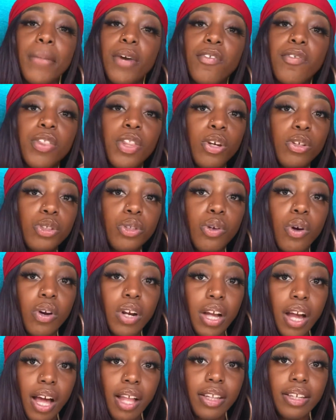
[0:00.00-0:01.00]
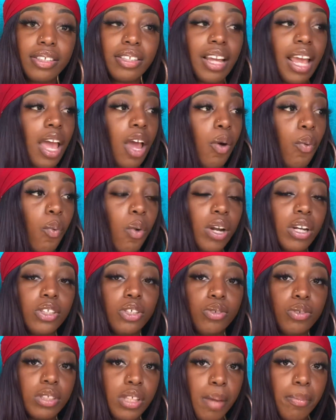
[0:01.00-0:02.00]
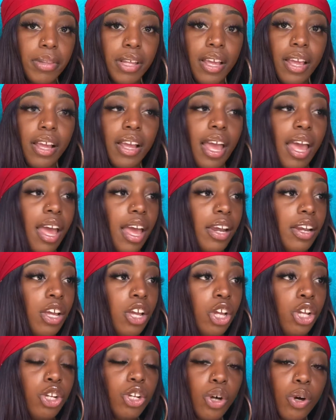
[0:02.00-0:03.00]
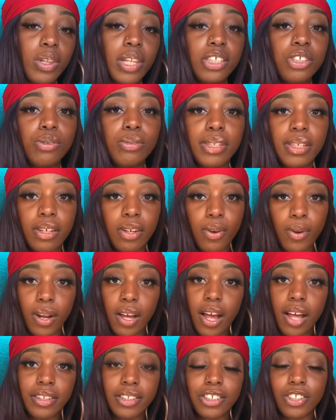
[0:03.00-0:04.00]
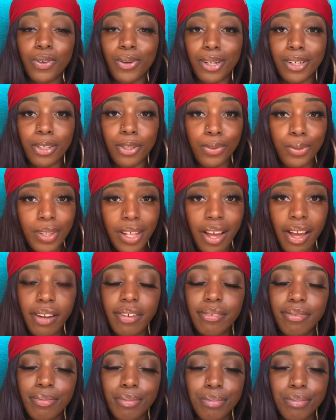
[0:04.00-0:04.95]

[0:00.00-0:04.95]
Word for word: But for those who go to college and want to do something and know that you need to go to college in order to do that,